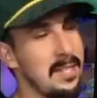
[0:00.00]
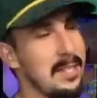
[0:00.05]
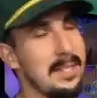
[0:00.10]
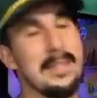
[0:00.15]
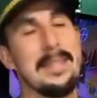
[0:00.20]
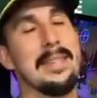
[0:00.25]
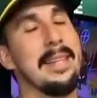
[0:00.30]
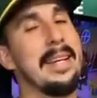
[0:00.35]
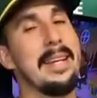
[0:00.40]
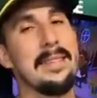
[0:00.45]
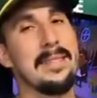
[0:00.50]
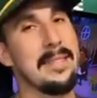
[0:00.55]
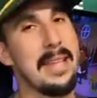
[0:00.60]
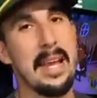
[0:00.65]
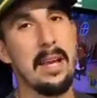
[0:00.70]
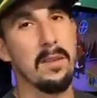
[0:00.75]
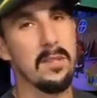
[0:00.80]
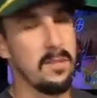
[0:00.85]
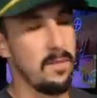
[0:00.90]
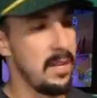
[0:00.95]
this isn't like a
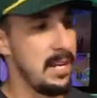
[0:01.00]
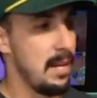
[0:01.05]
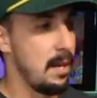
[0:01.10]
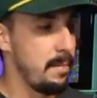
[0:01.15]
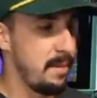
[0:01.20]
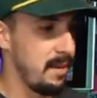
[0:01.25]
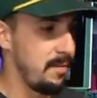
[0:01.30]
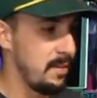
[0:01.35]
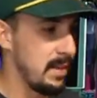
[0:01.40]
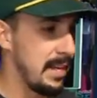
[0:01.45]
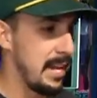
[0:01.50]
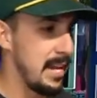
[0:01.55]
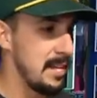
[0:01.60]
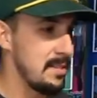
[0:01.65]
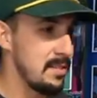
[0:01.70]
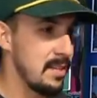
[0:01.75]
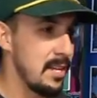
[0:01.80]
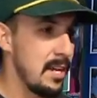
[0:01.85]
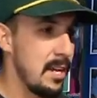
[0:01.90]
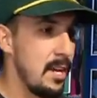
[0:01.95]
sales video, but if in
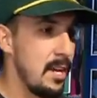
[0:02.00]
case